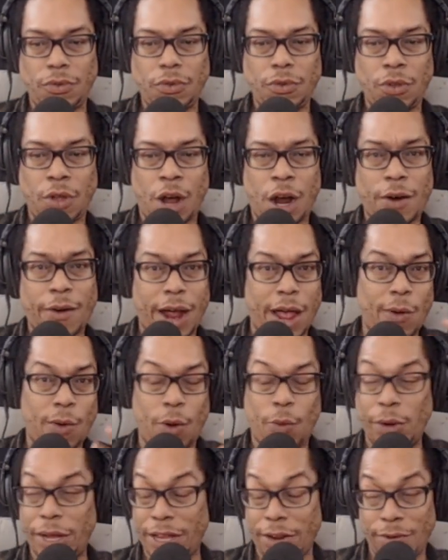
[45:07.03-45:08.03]
all right,
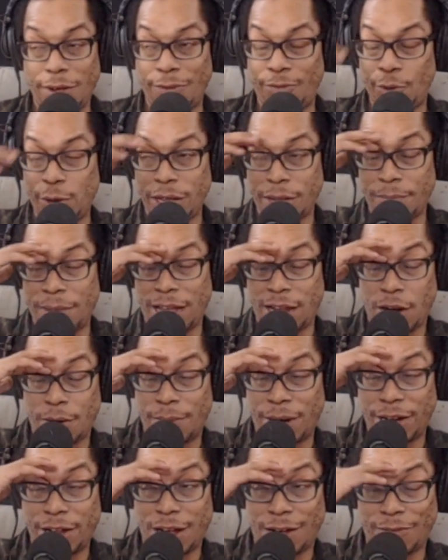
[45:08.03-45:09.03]
well, we could, if we can make our
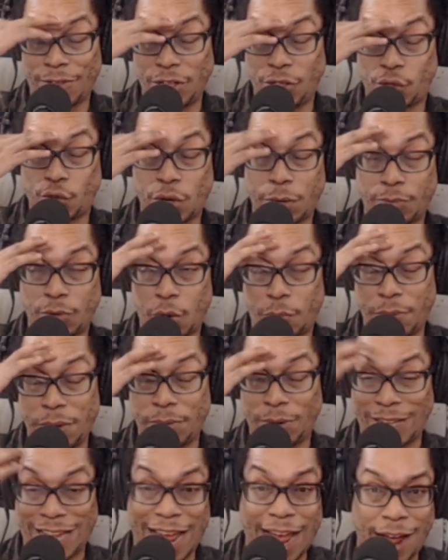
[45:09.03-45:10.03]
money off of these crypto
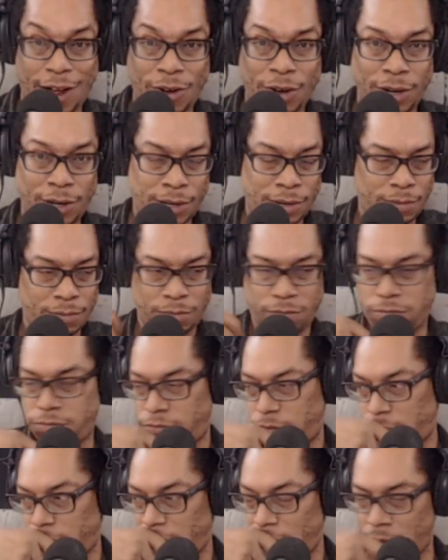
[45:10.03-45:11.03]
people now,
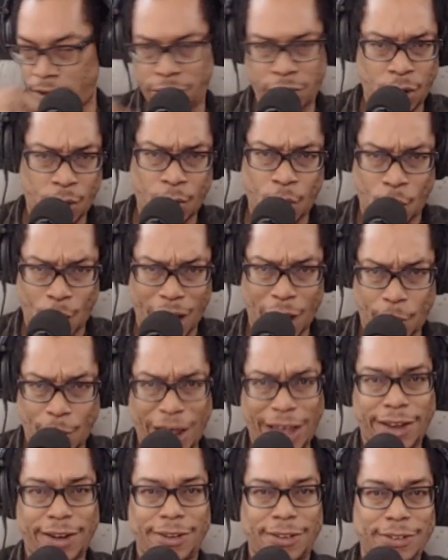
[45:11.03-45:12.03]
you know, well, why
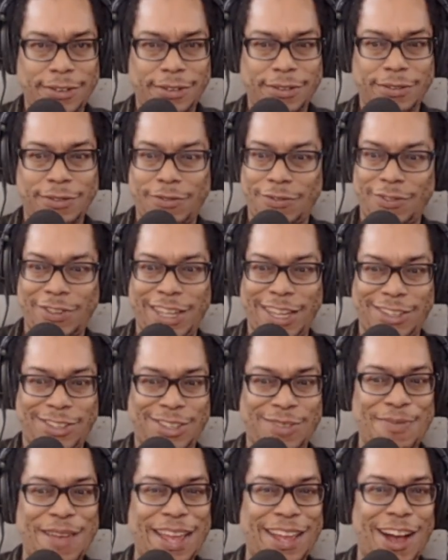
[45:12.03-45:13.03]
wait? Let's
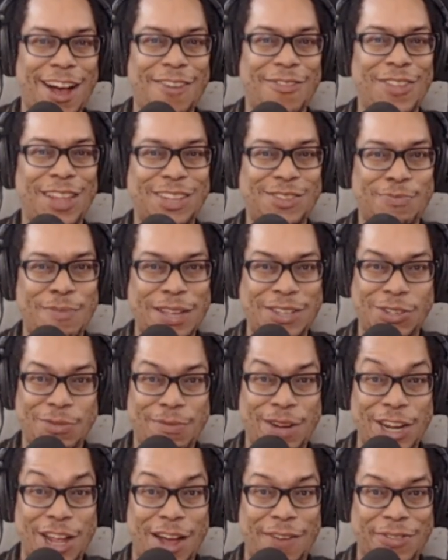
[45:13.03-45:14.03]
make some
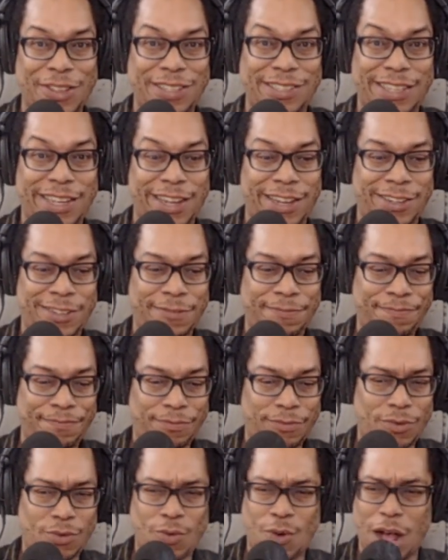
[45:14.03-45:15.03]
money off these kids.
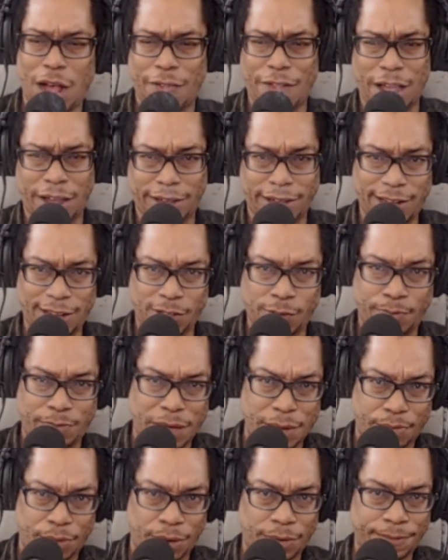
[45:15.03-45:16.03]
Well, not kids,
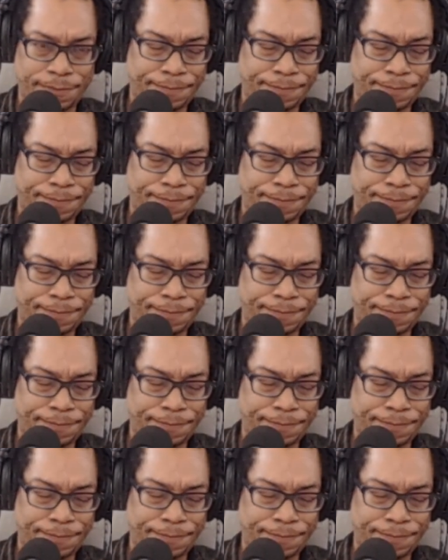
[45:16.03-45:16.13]
people.